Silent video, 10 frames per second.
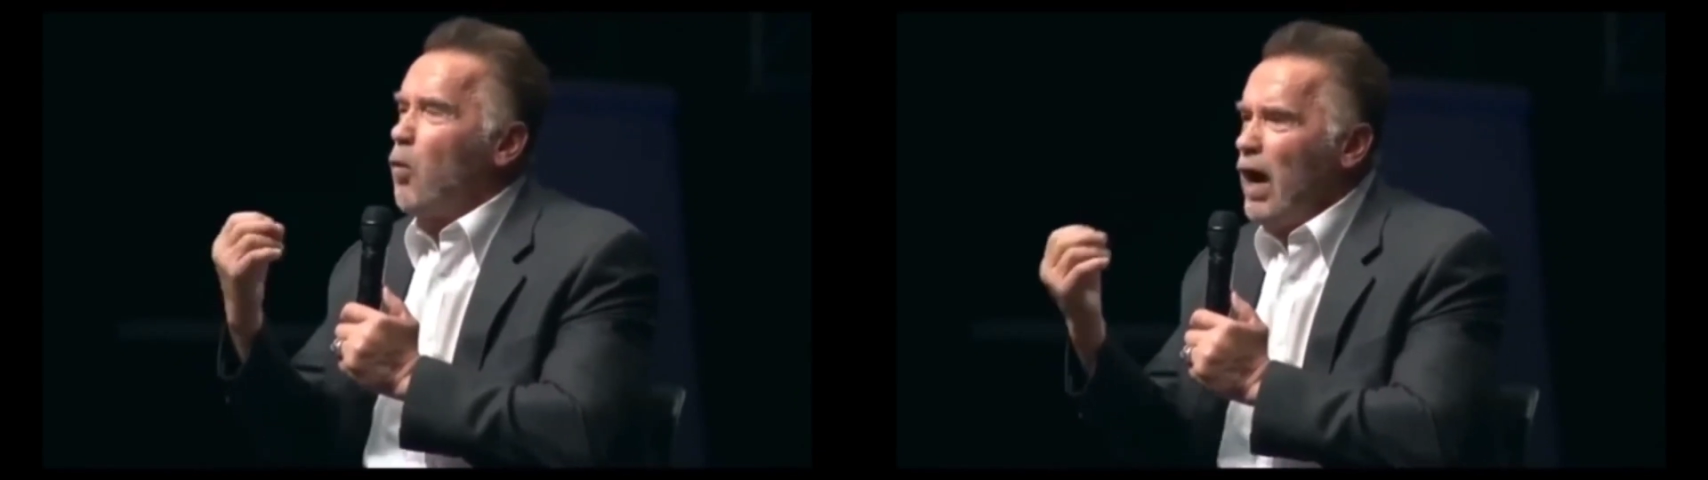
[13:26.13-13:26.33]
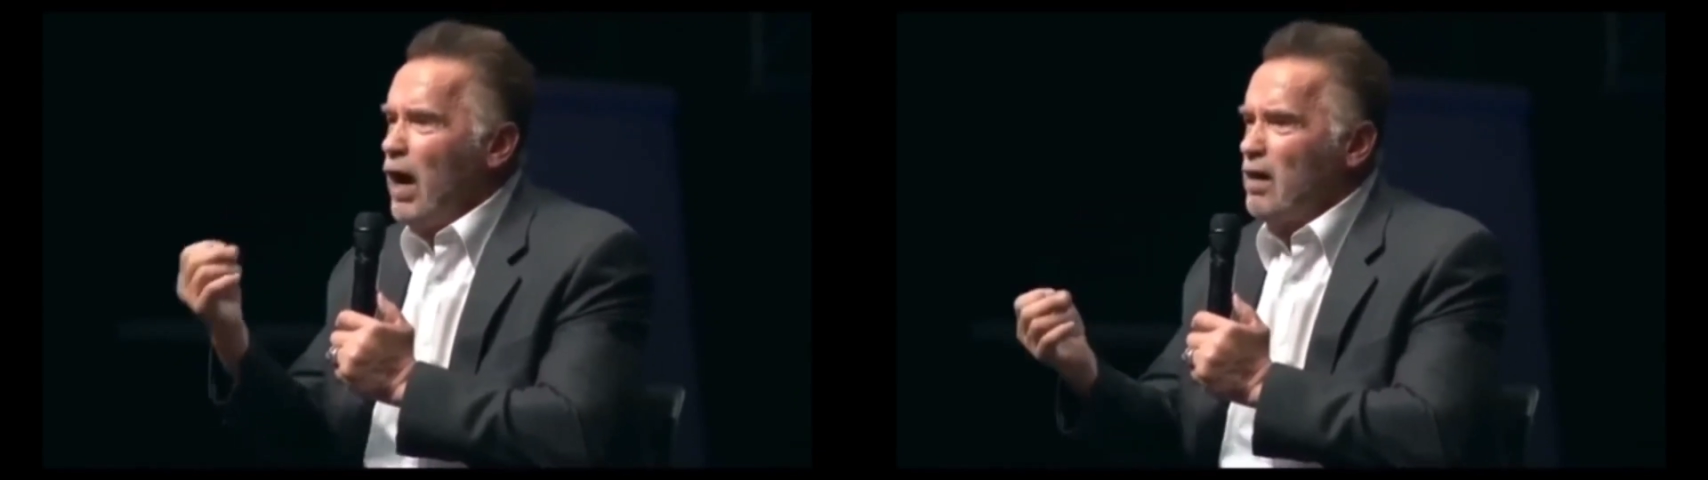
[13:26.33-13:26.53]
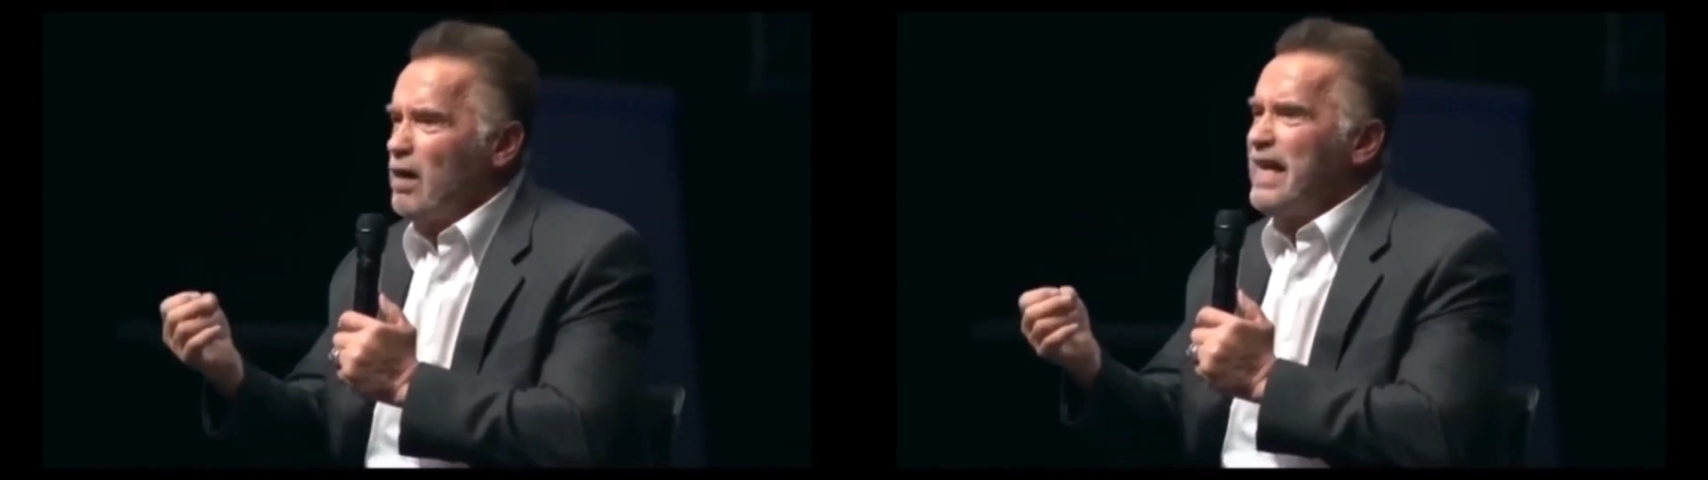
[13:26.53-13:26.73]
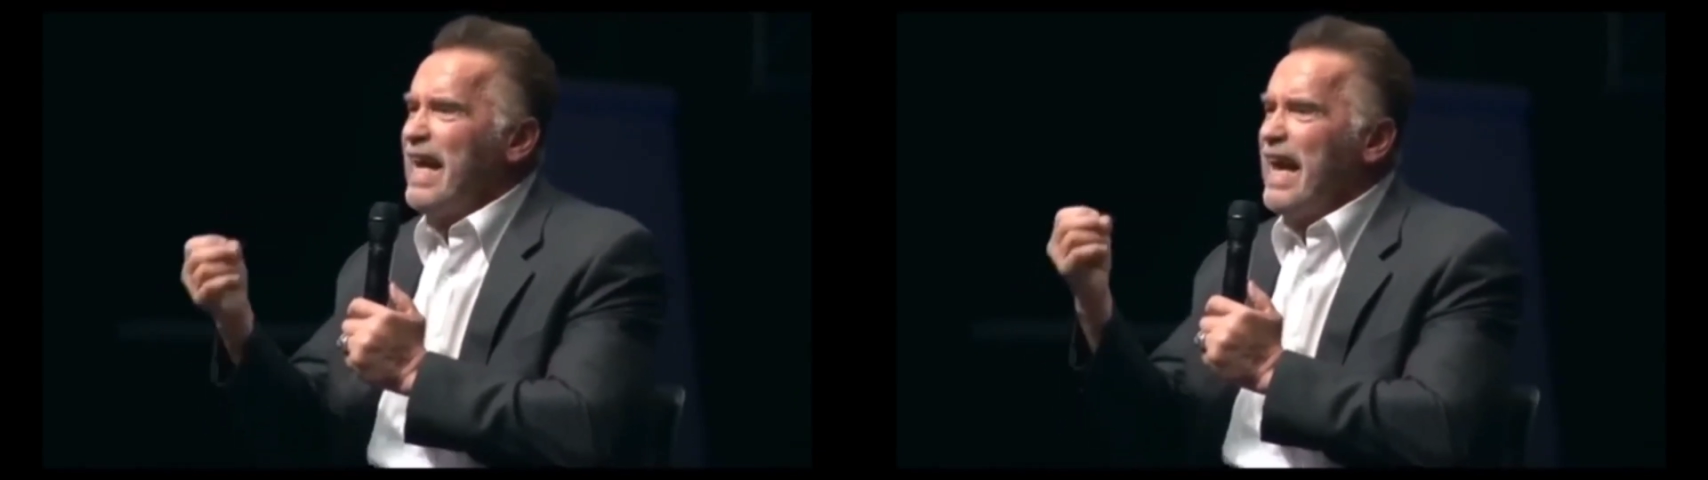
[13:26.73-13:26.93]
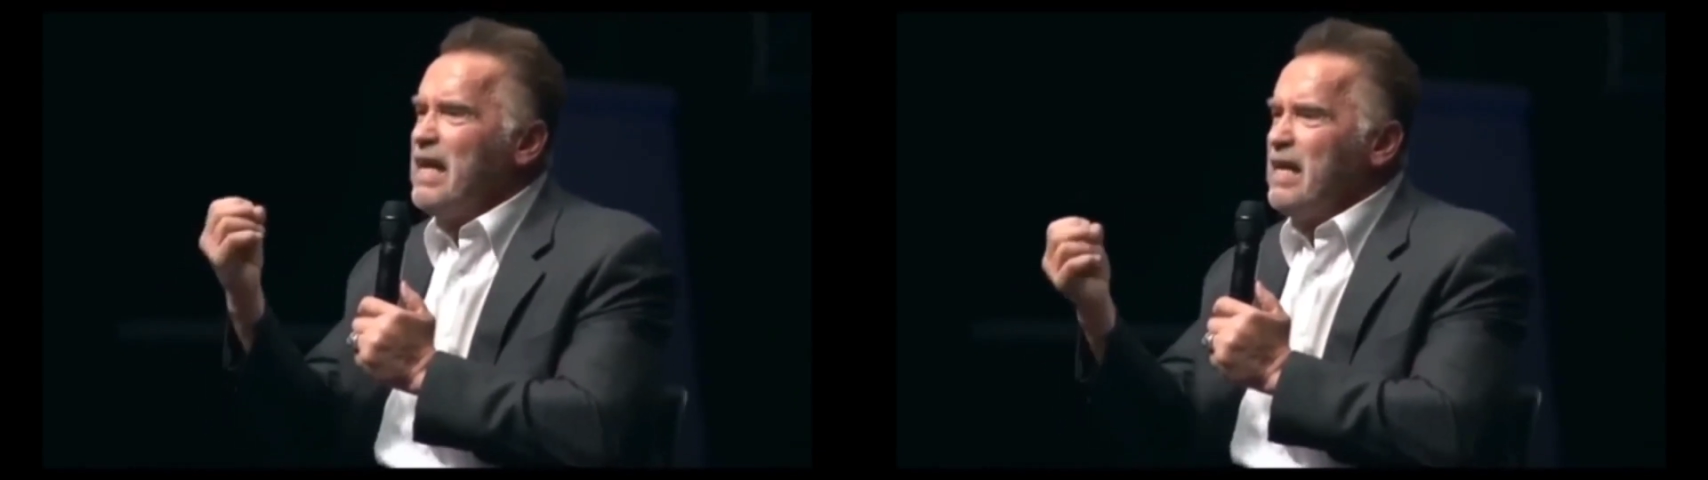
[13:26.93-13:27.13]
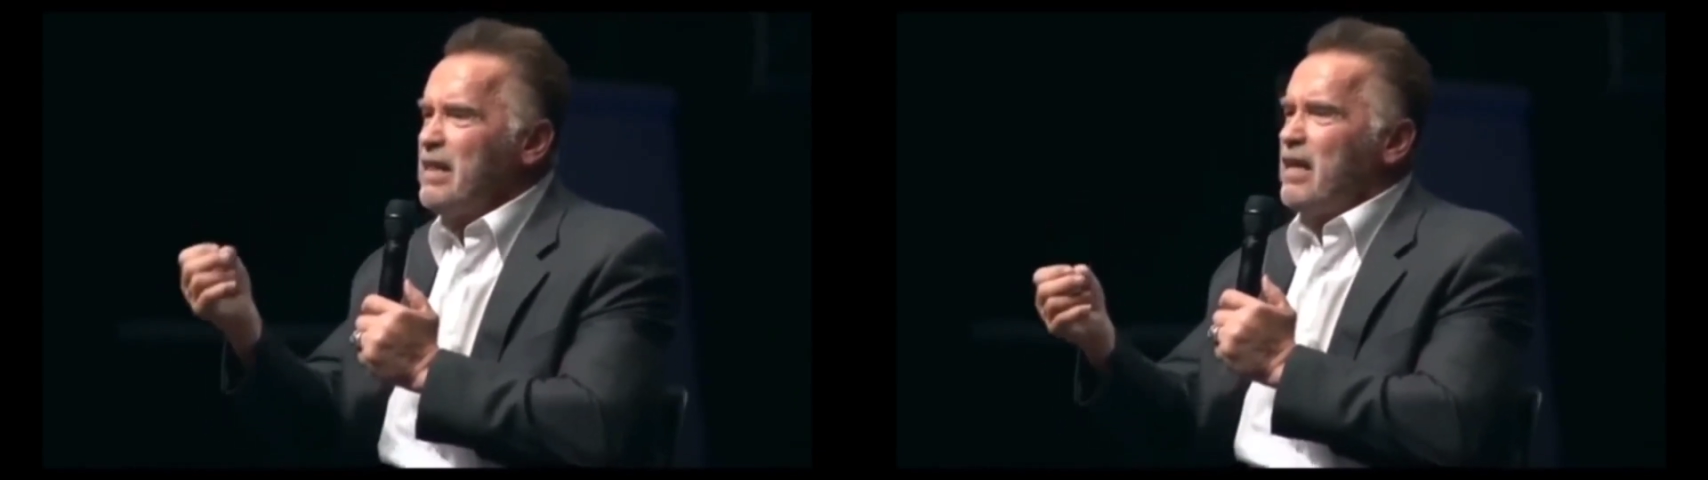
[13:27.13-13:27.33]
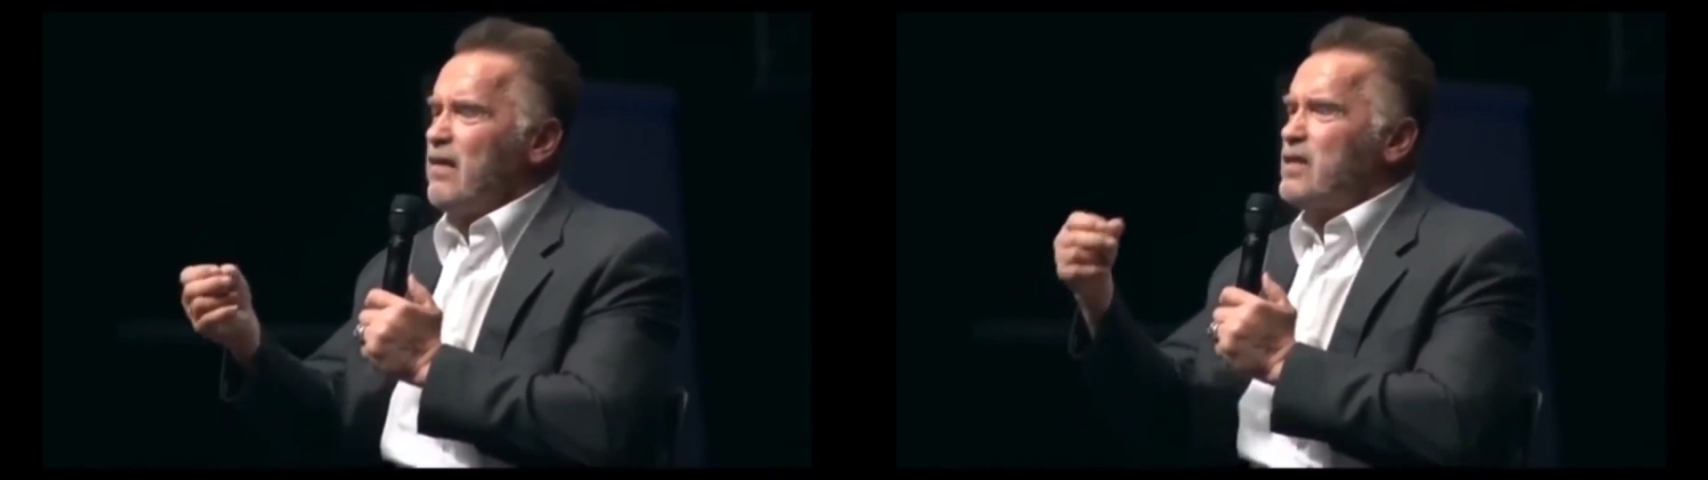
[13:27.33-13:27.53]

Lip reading: well in anything,